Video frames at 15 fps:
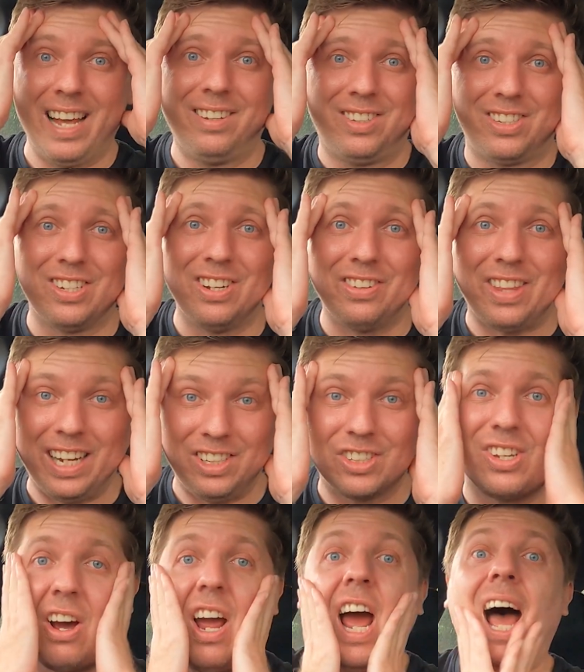And dude, they
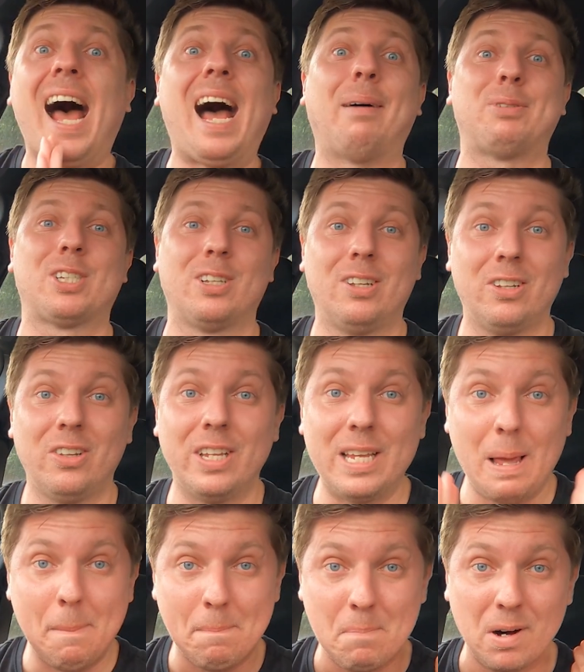just go
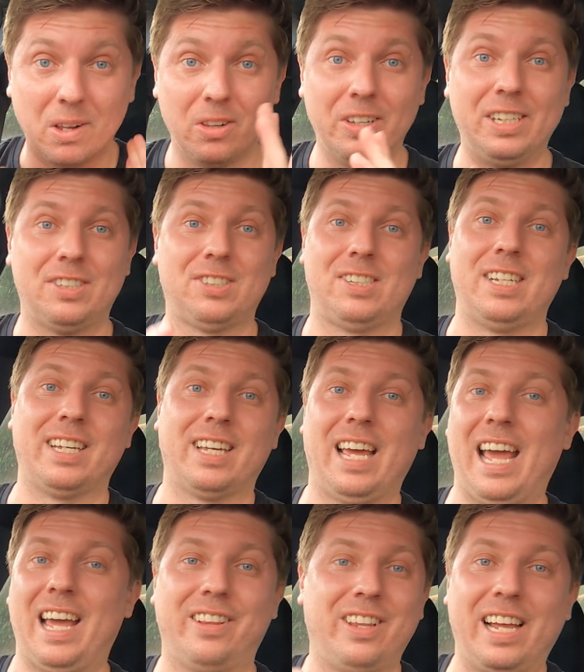absolutely ballistic
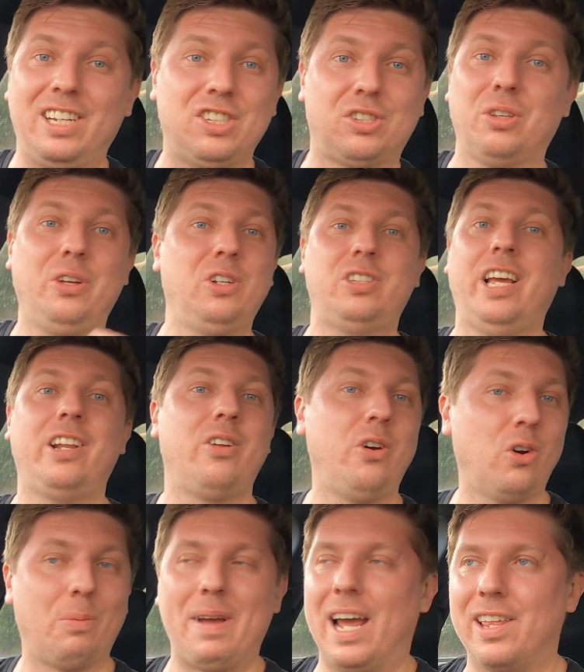and they just lose their
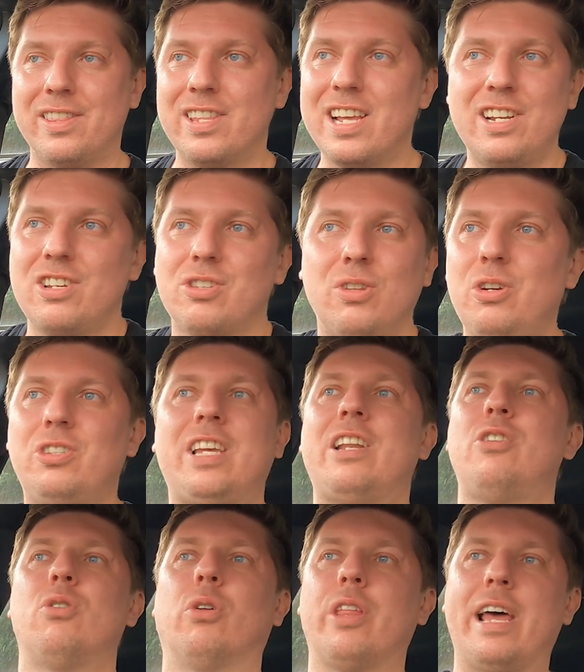noodle, man. They just lose their
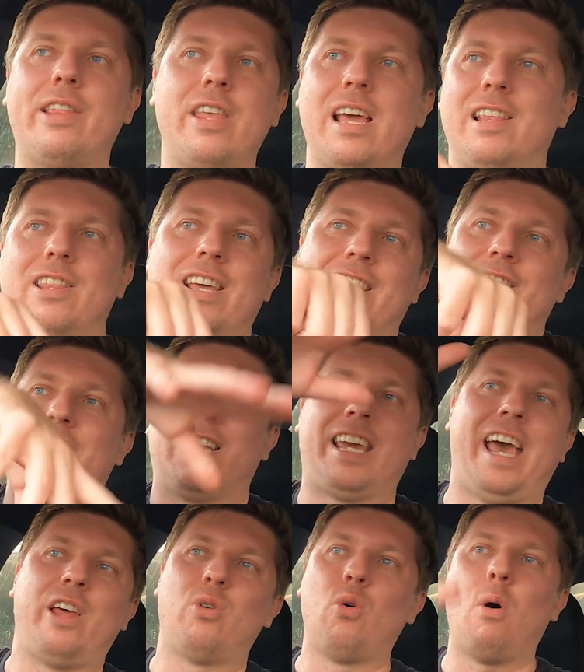noodle. The
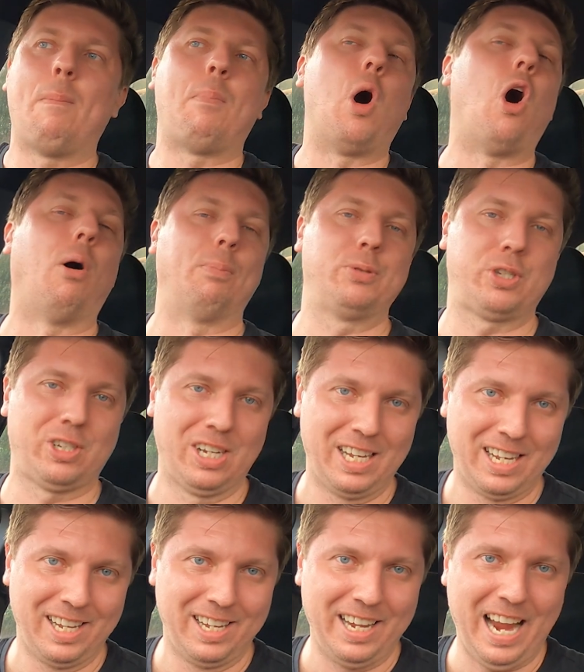kettle pops
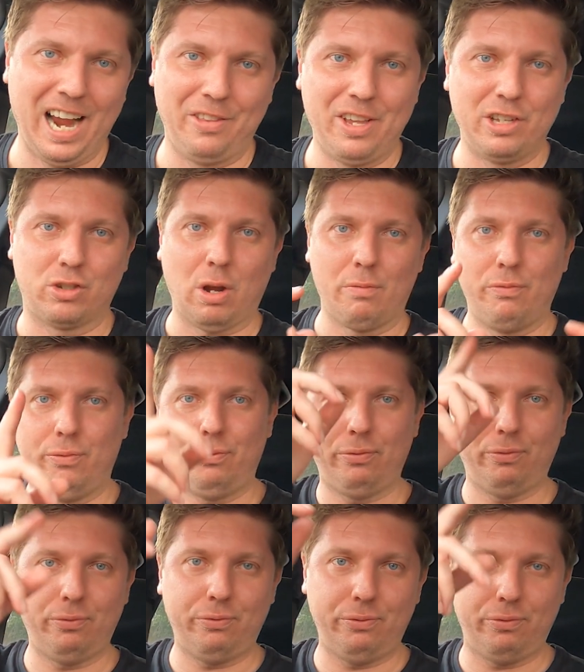and there's
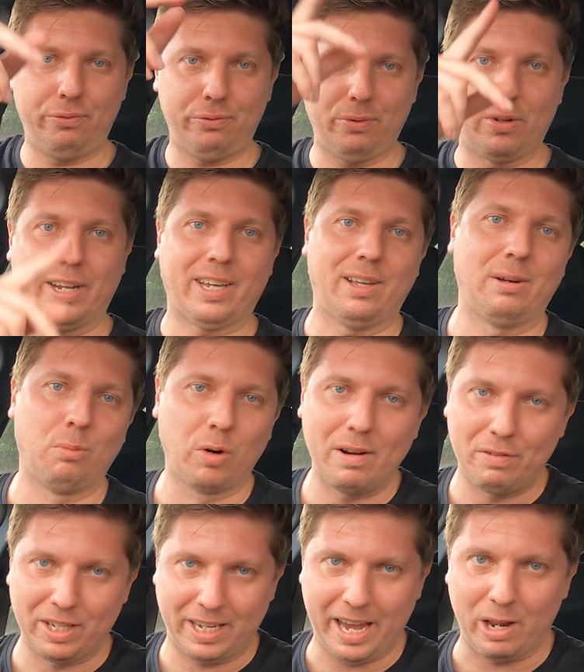like
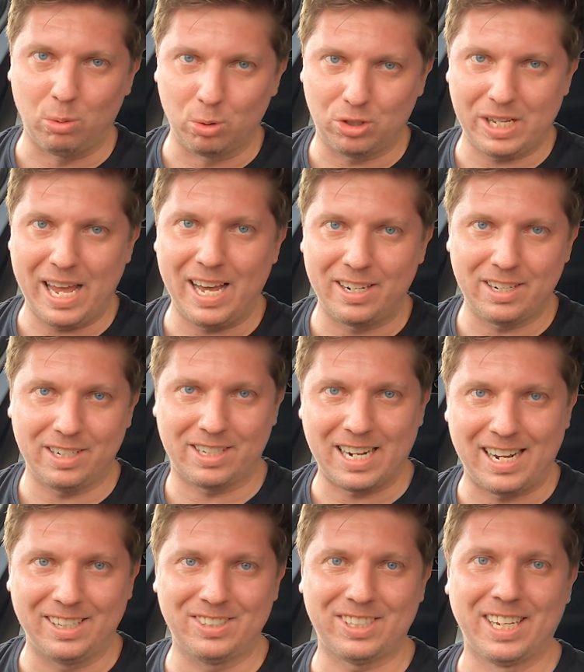whatever the kettle sound
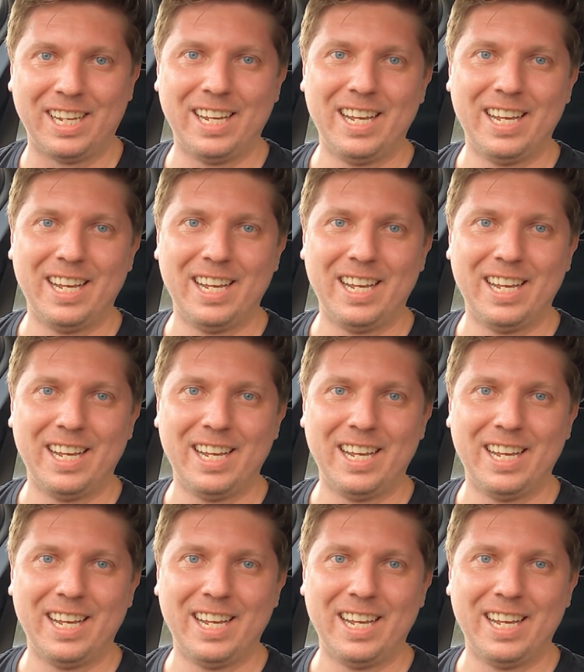does.